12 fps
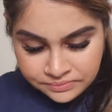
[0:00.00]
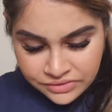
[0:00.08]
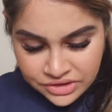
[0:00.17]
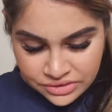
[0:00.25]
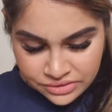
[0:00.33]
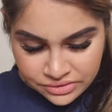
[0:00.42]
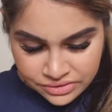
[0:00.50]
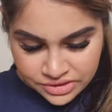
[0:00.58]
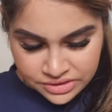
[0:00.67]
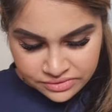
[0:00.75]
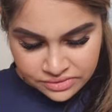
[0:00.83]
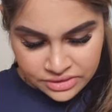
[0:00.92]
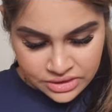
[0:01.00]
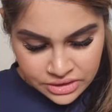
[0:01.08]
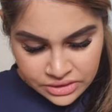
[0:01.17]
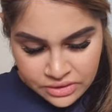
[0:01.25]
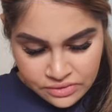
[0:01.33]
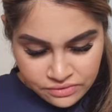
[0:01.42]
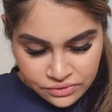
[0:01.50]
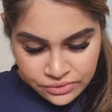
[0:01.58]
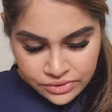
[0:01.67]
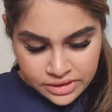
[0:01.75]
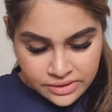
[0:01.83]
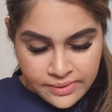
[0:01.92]
you know just
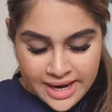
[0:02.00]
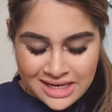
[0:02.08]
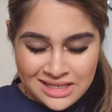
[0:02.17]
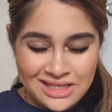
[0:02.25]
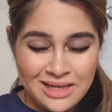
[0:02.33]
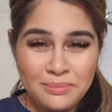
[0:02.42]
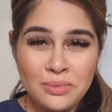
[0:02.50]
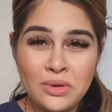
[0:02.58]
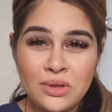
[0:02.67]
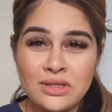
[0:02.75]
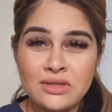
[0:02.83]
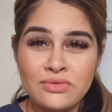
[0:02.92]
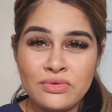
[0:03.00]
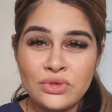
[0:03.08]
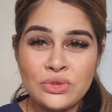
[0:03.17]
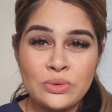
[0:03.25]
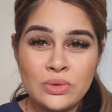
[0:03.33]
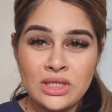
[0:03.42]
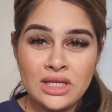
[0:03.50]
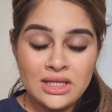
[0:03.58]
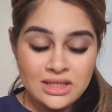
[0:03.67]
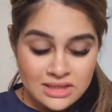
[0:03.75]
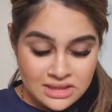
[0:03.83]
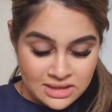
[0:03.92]
for cracked nipples, for soothing
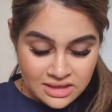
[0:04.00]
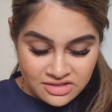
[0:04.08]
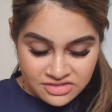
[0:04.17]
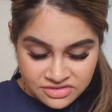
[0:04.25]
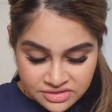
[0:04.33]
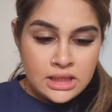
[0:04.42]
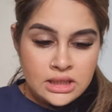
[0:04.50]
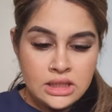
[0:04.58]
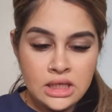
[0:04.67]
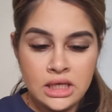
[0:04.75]
and stuff. And